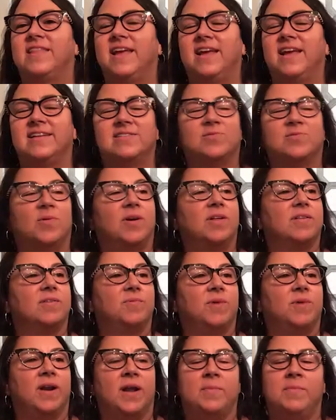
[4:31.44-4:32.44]
thanks. Well,
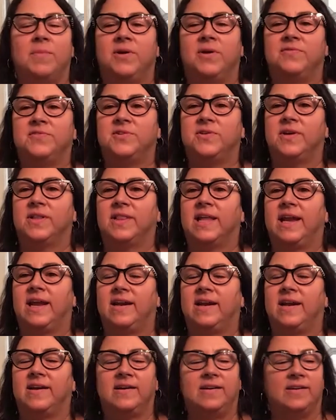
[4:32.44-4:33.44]
when I moved to
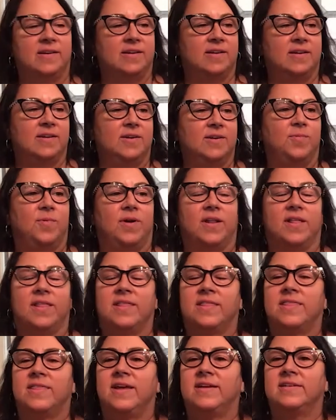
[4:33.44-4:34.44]
Atlanta, one of
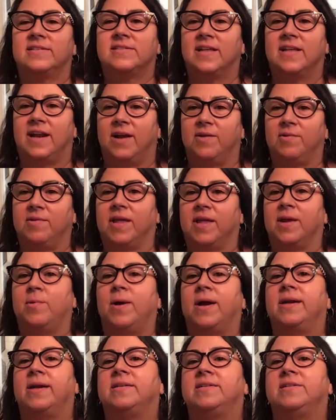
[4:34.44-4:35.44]
the things that I really
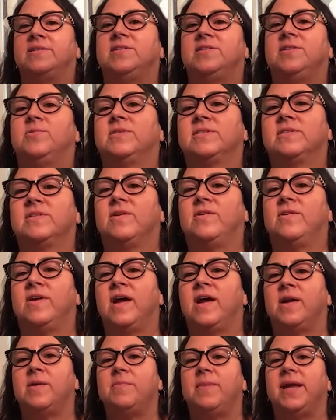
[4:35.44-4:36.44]
wanted to do was learn
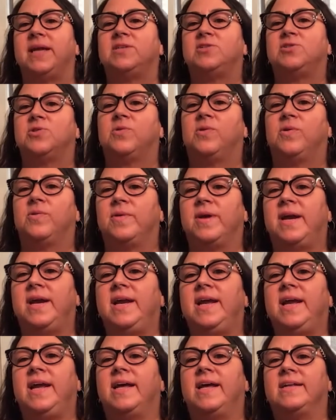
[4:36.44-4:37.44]
how to make jewelry.